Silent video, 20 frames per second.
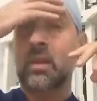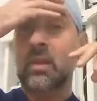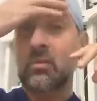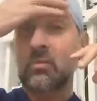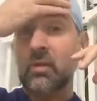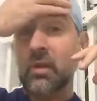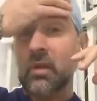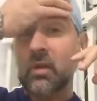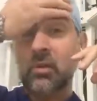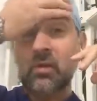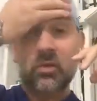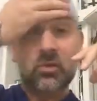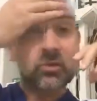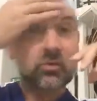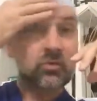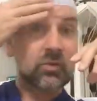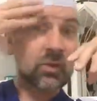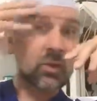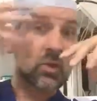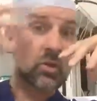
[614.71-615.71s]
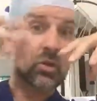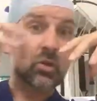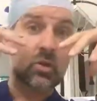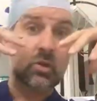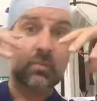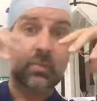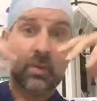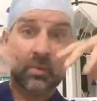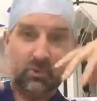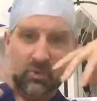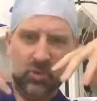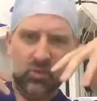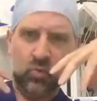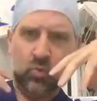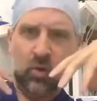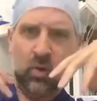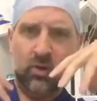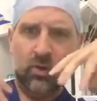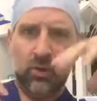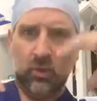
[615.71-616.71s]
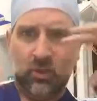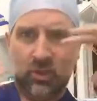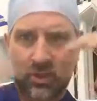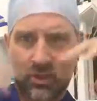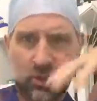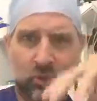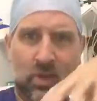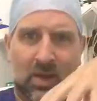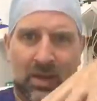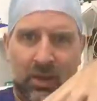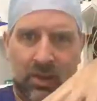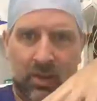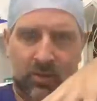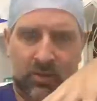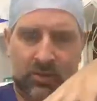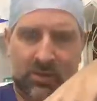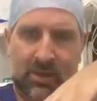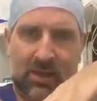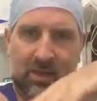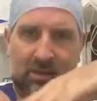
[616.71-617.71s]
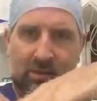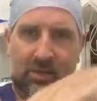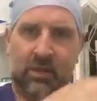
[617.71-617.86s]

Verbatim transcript: It really looks really good." But I'm just worried when the swelling goes down,